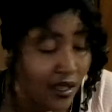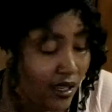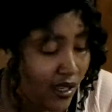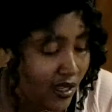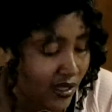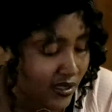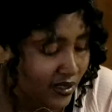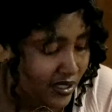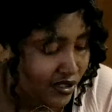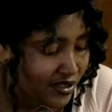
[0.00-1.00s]

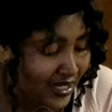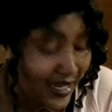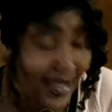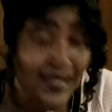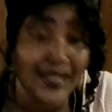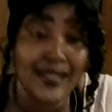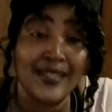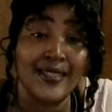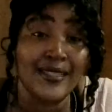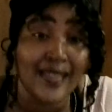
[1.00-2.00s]
so that you can kind of
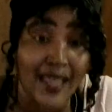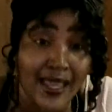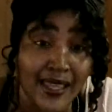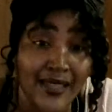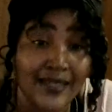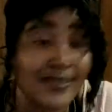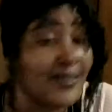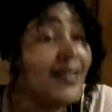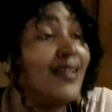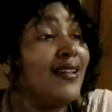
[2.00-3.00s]
understand
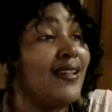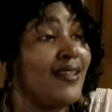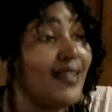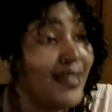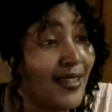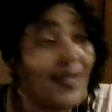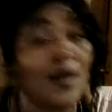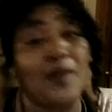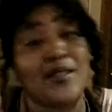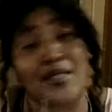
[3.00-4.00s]
in
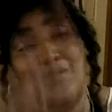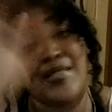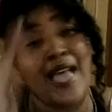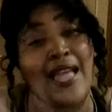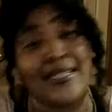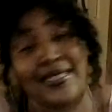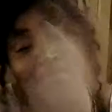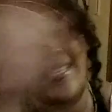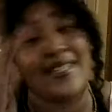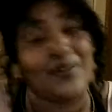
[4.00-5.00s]
all the
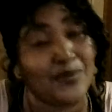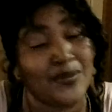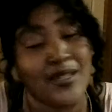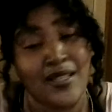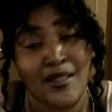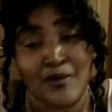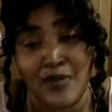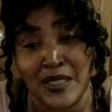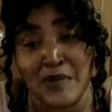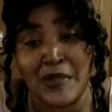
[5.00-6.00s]
totality of
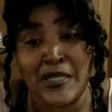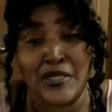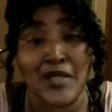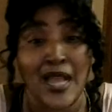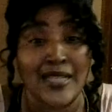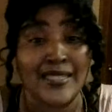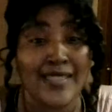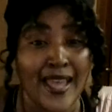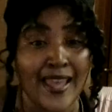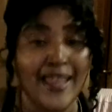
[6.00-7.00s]
what Spirit's trying to
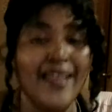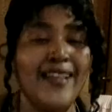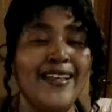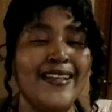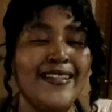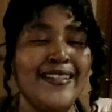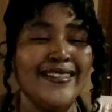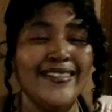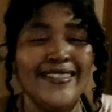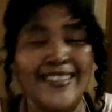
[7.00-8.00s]
say.
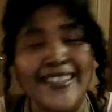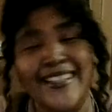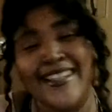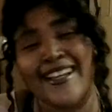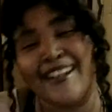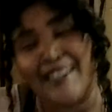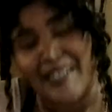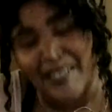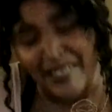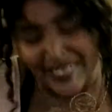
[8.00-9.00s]
uh,